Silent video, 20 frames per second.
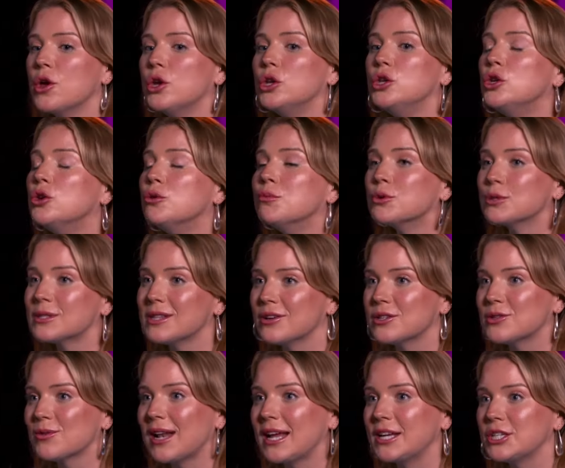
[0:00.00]
new, more
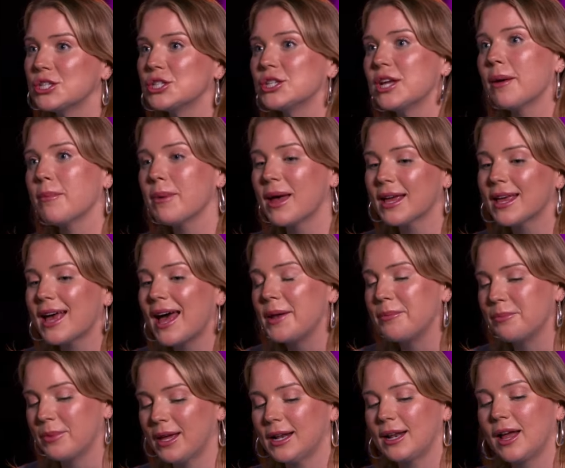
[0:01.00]
serious relationship,
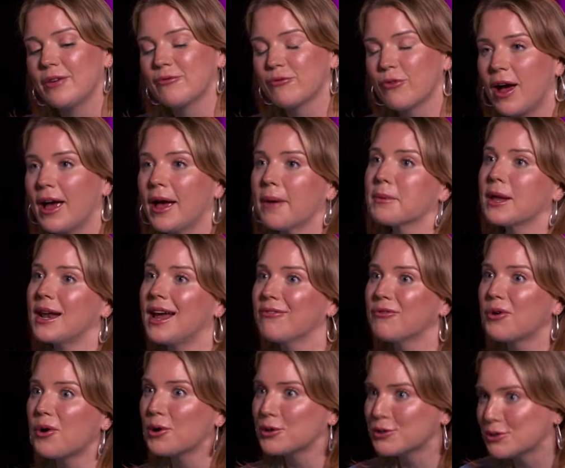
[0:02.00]
again, being like, right, I'm going to
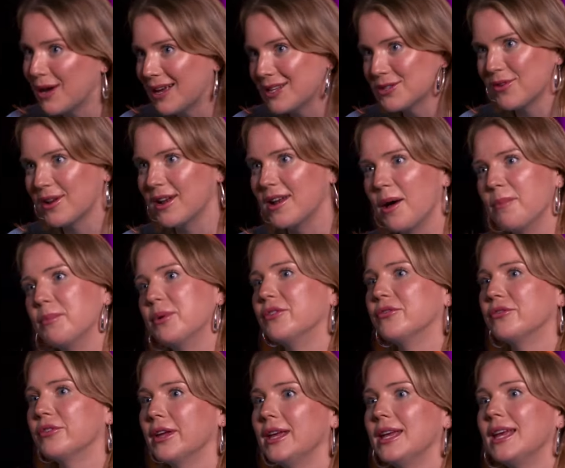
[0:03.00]
have contracts written up
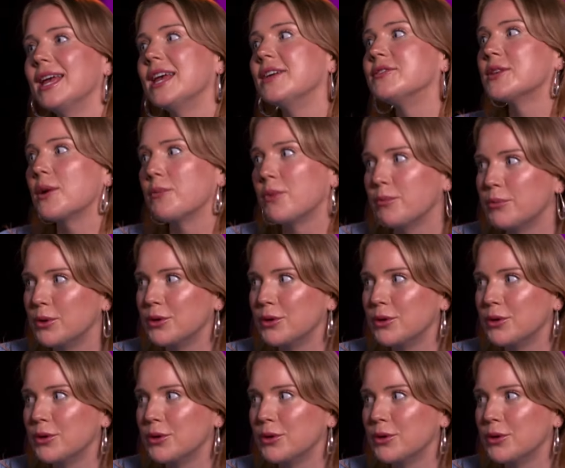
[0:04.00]
of if someone